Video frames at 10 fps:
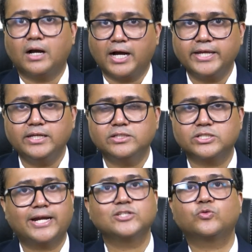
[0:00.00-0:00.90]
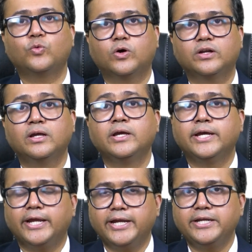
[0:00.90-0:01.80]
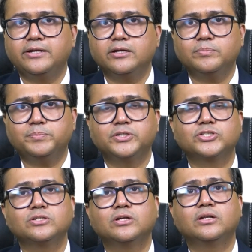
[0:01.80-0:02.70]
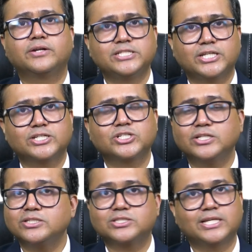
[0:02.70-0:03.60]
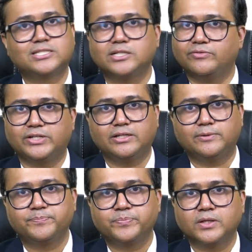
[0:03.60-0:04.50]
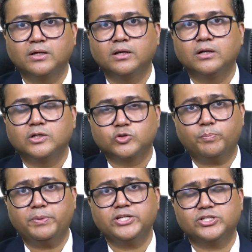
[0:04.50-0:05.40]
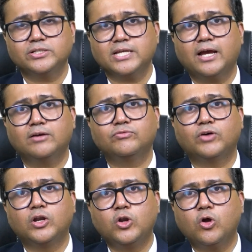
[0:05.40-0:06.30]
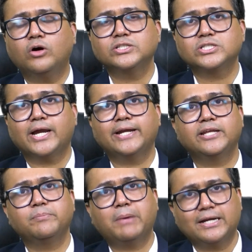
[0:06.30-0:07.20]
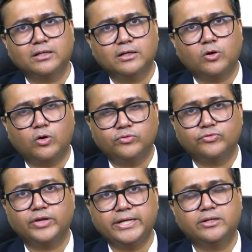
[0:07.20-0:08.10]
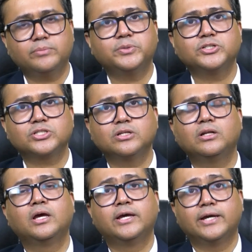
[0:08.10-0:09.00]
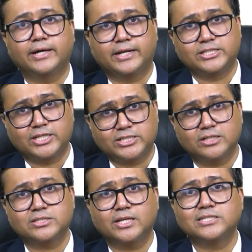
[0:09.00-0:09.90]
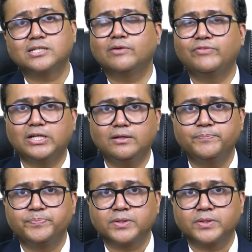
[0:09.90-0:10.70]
I stands for interpersonal rejection sensitivity. So patients have a long-standing pattern of interpersonal rejection sensitivity.